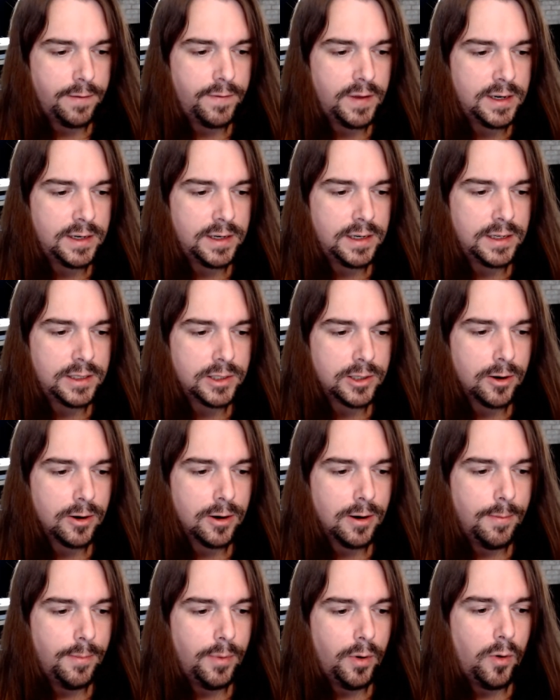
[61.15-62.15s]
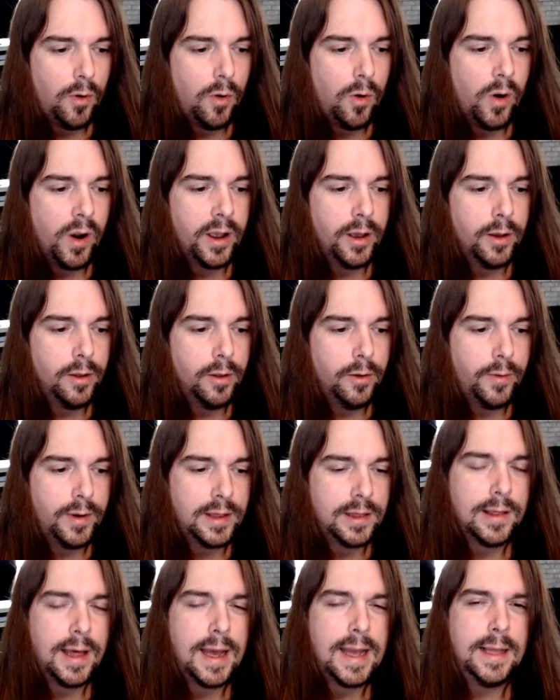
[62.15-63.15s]
indiscernible oil
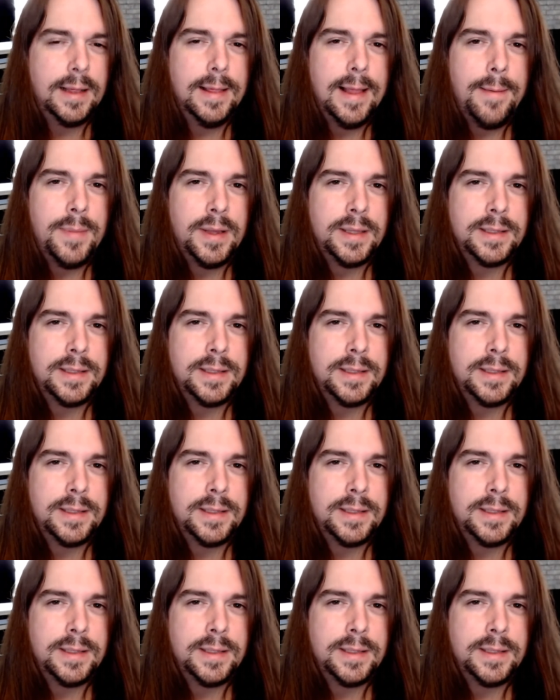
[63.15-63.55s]
with like lemon